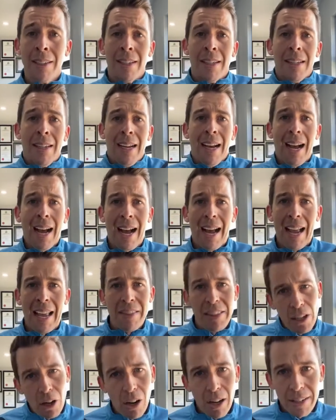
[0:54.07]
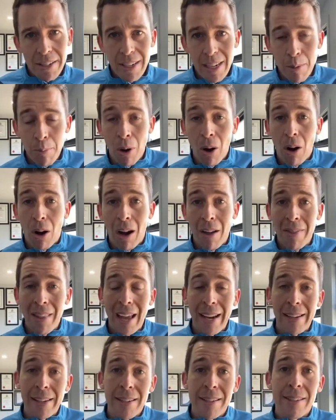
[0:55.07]
and the idea behind that
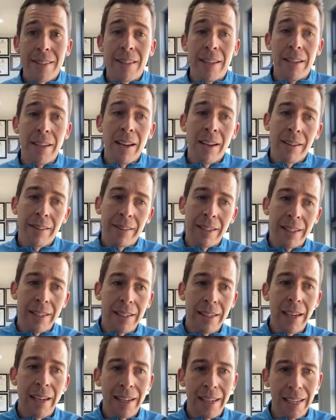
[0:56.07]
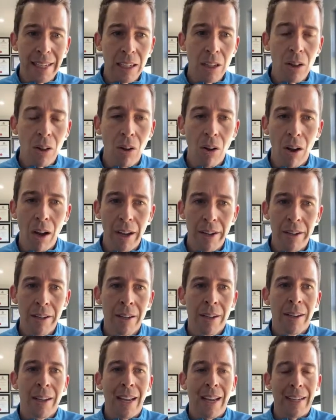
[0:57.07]
is that the incline
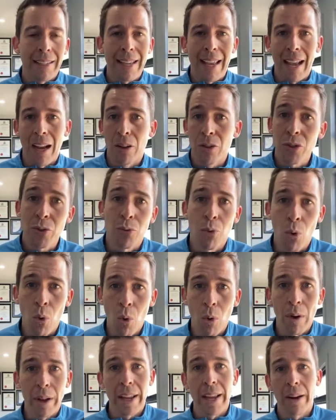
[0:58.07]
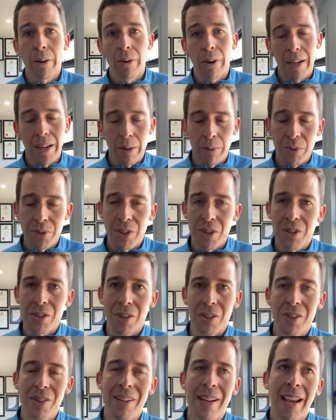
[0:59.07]
accounts for air resistance.
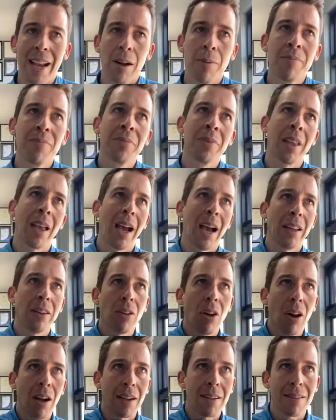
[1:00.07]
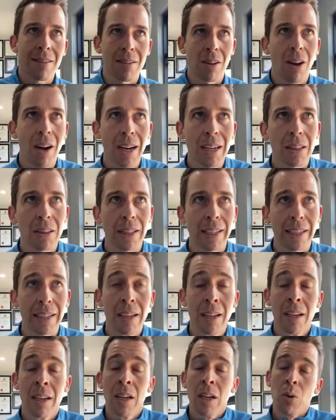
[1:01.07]
Now, unlike cycling,
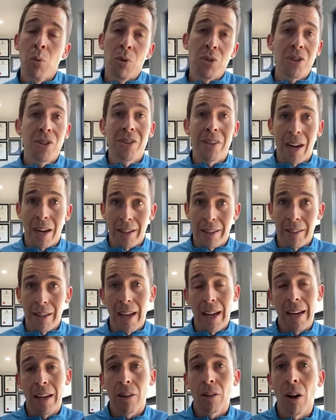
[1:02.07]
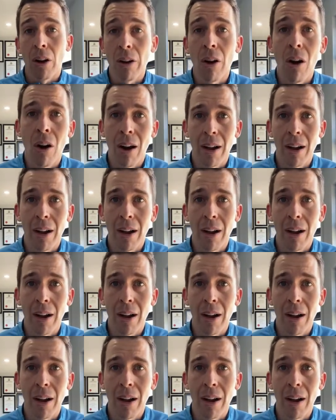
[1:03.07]
which is done at a lot higher